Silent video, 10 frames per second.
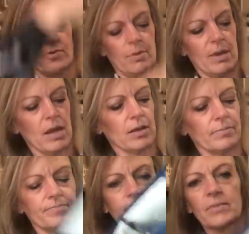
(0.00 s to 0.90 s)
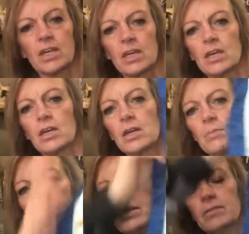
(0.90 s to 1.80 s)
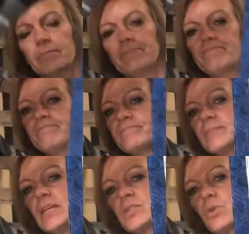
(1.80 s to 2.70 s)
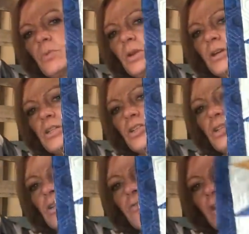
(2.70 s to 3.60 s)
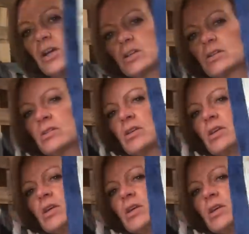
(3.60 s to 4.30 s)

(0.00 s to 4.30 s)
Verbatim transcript: for the back. But that's why we audition different colors.